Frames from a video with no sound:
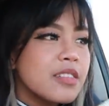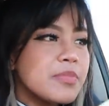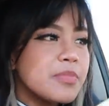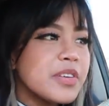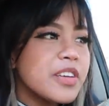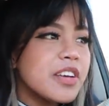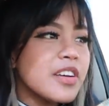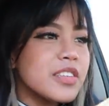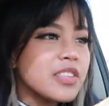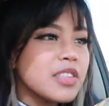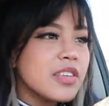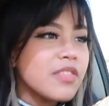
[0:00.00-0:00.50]

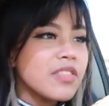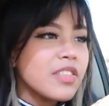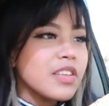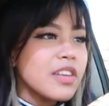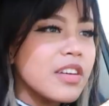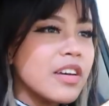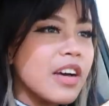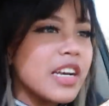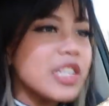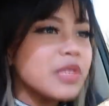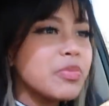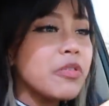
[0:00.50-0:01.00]
Because of
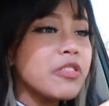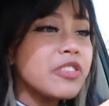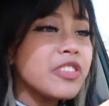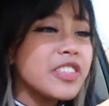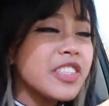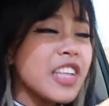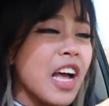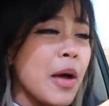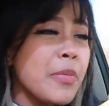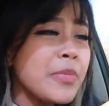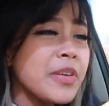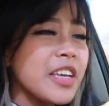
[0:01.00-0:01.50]
the, I spoke
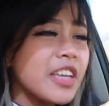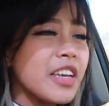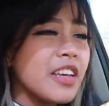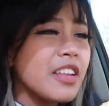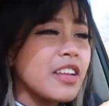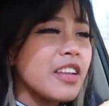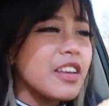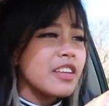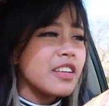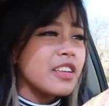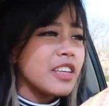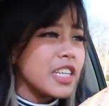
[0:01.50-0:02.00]
to
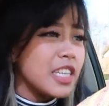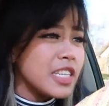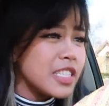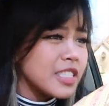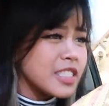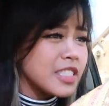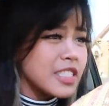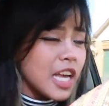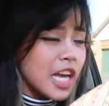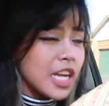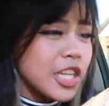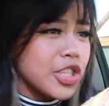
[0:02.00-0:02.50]
Tommyinnit.
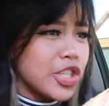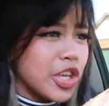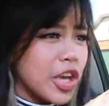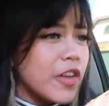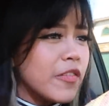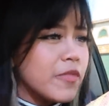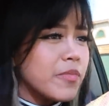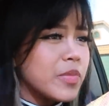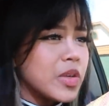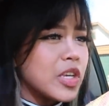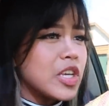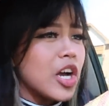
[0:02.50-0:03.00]
He said,
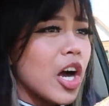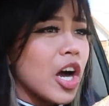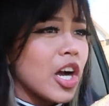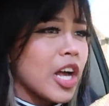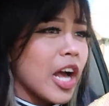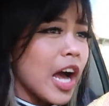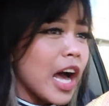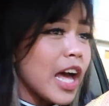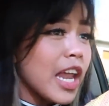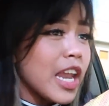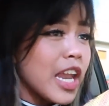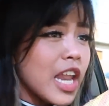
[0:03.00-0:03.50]
give me a
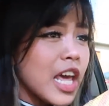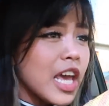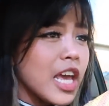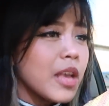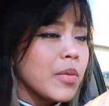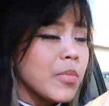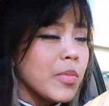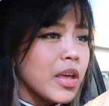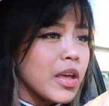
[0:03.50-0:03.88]
goddamn